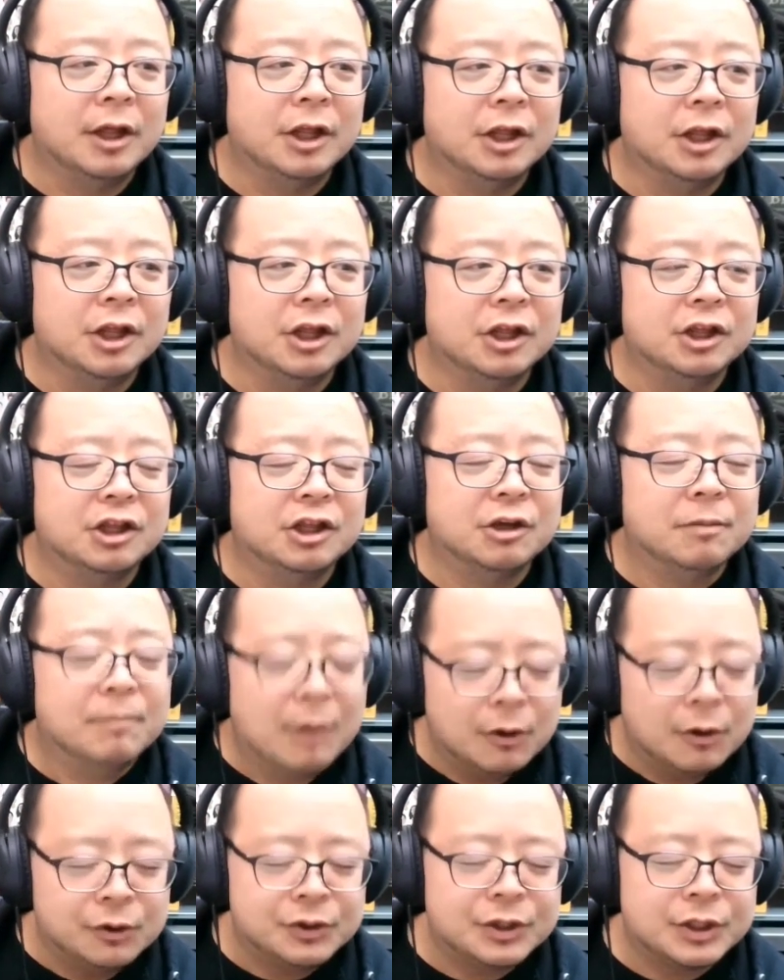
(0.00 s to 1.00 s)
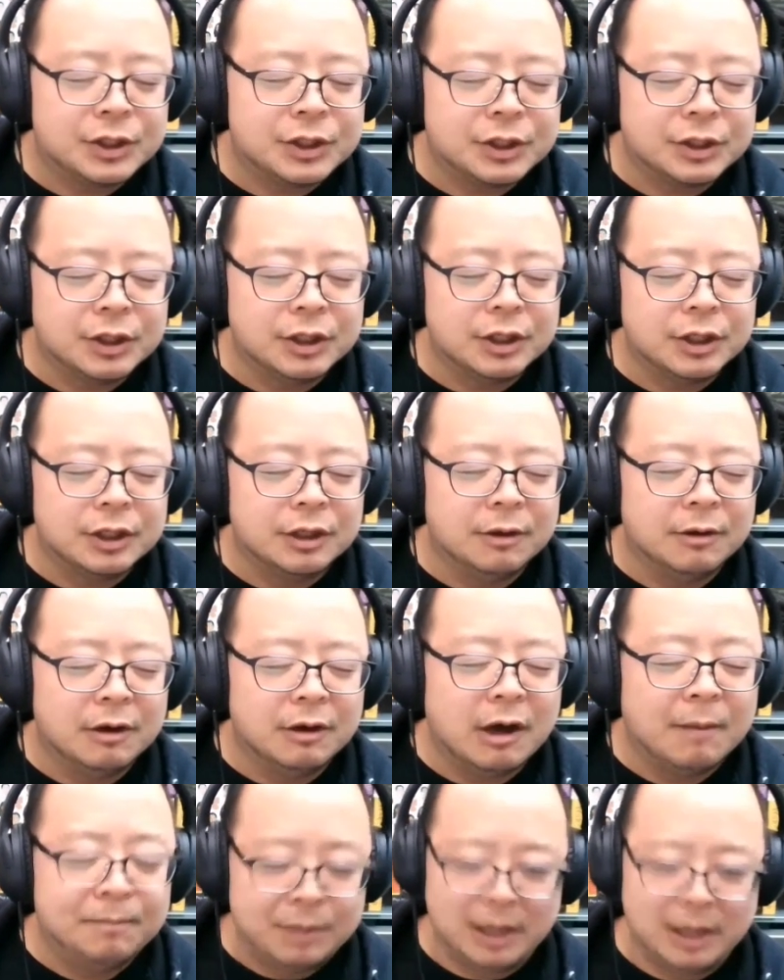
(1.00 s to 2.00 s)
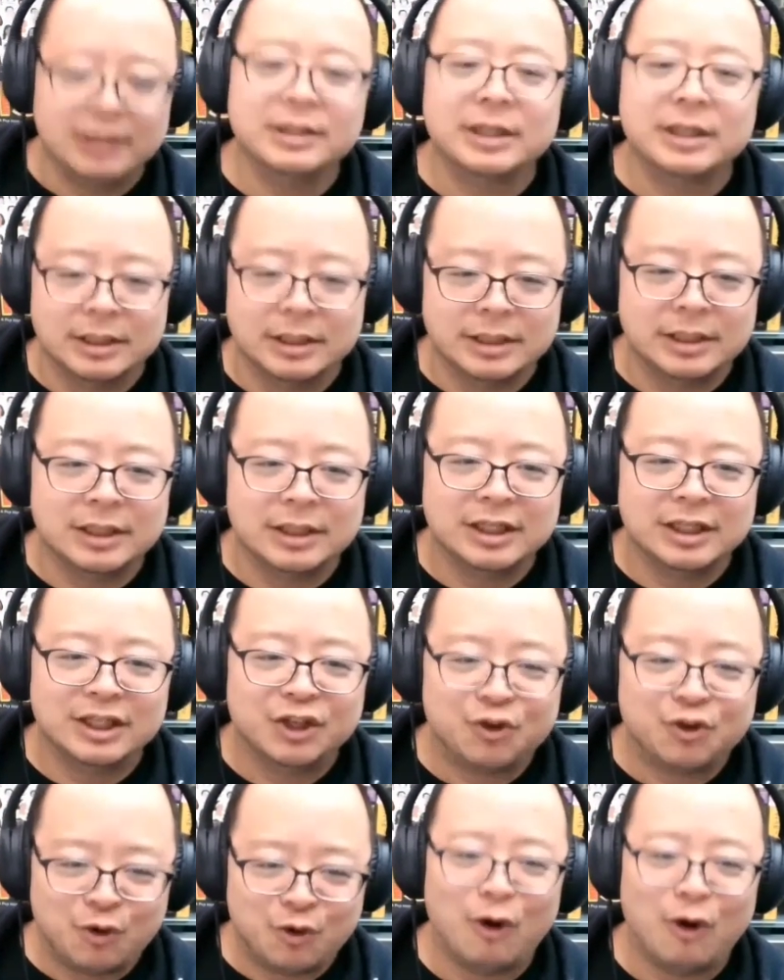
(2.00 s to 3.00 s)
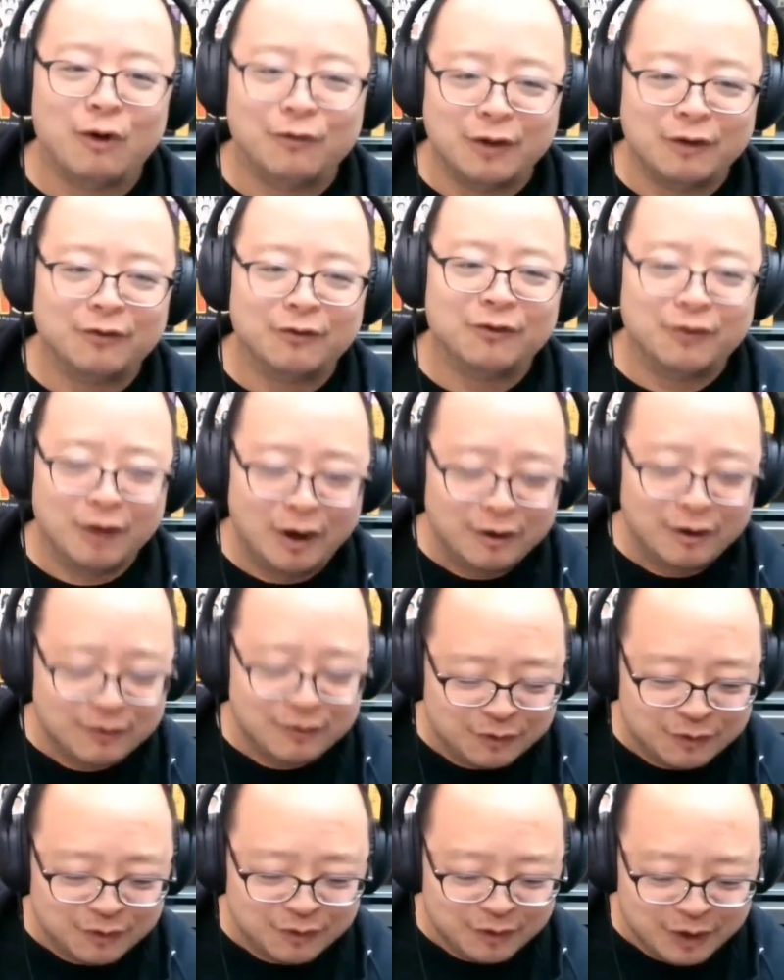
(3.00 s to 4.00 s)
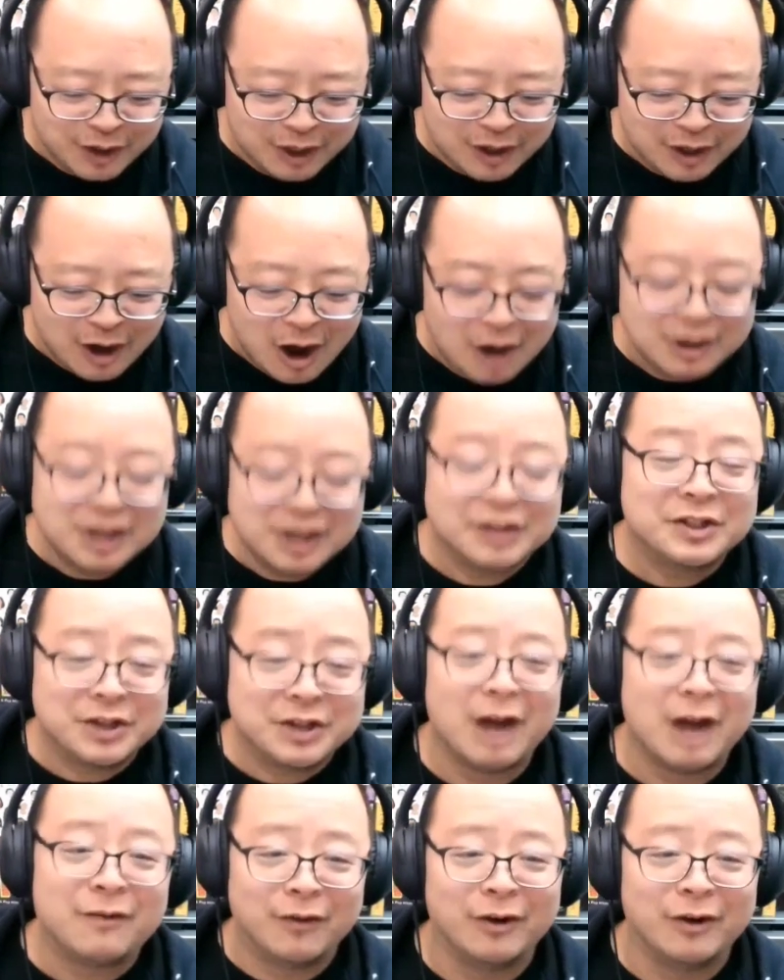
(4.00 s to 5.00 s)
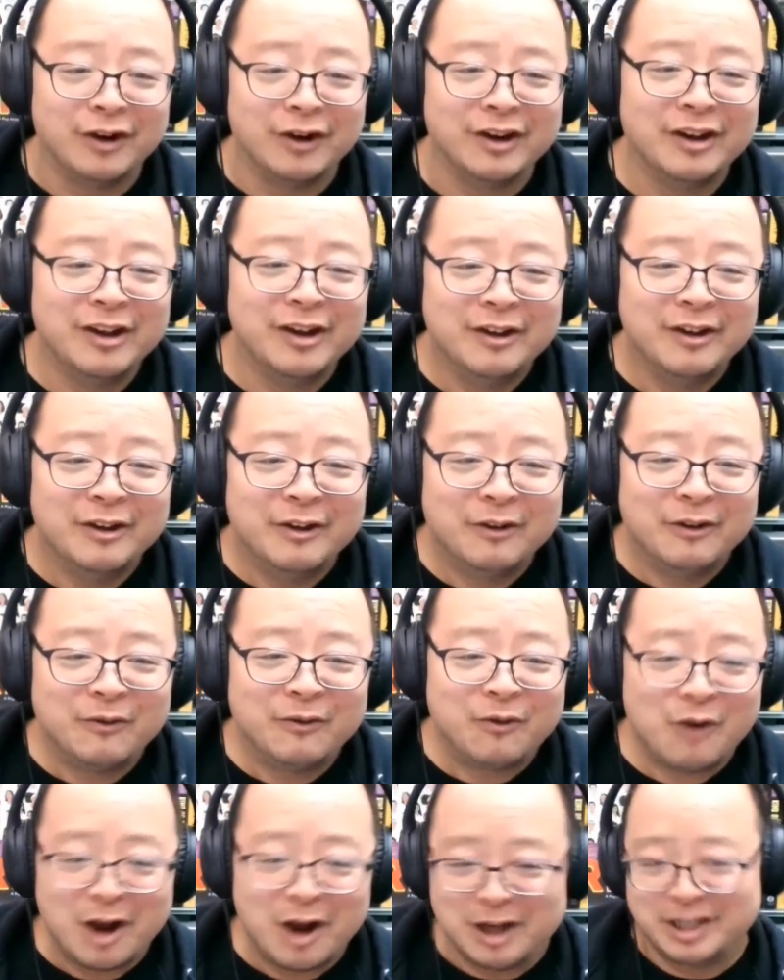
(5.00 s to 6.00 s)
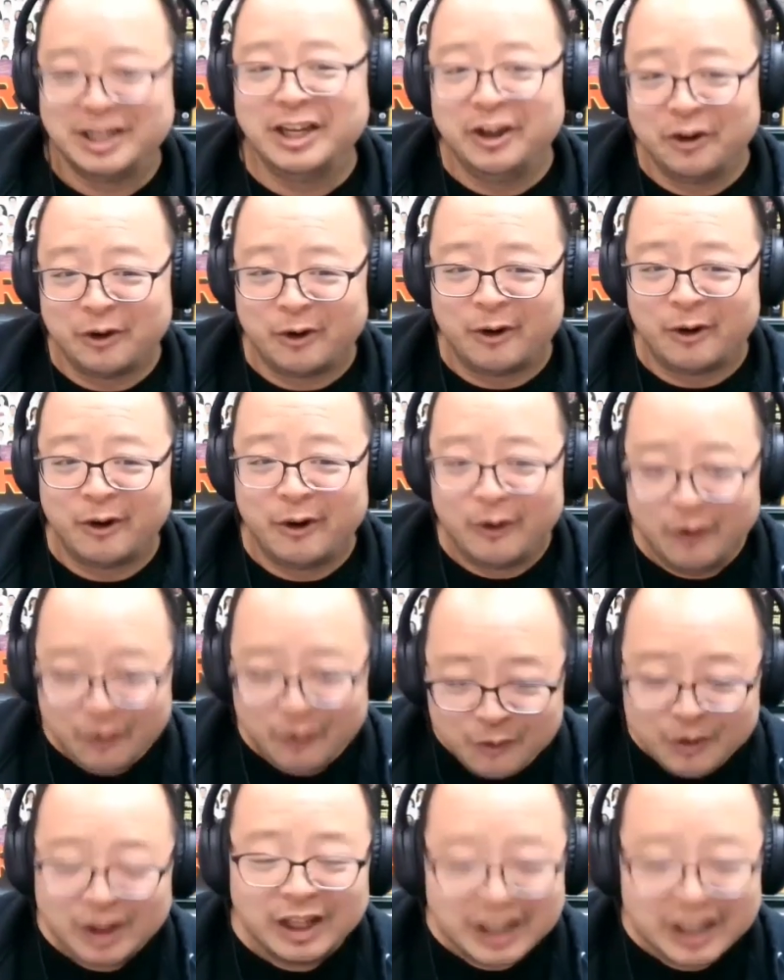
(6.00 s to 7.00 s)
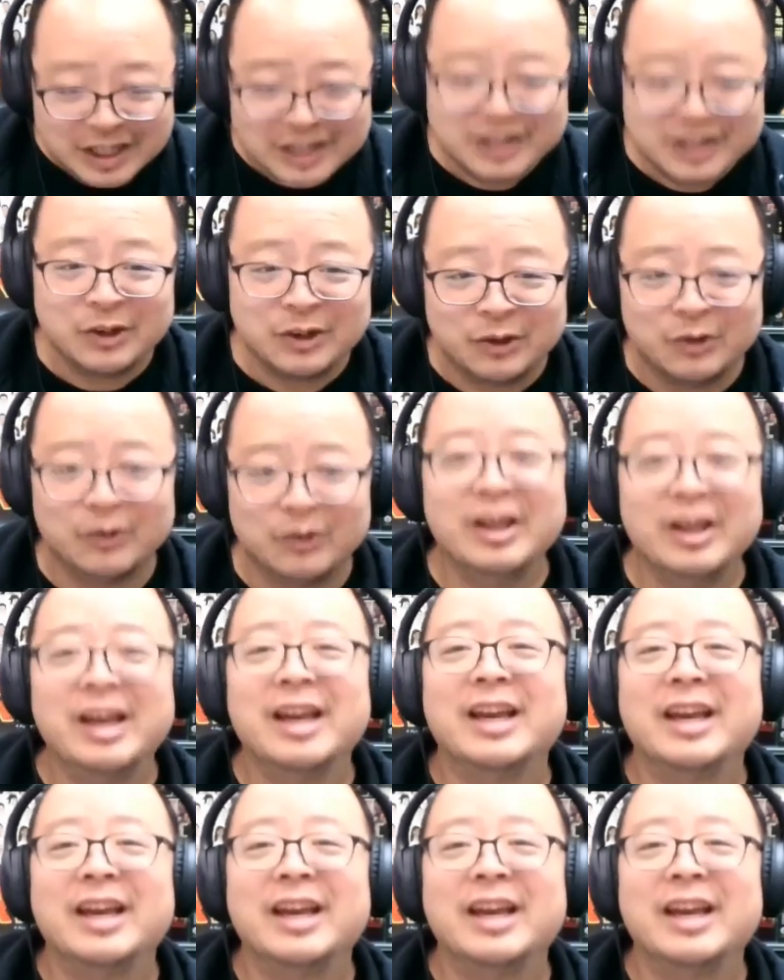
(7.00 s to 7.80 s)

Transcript: the most abundant trove of undiscovered frontier really still,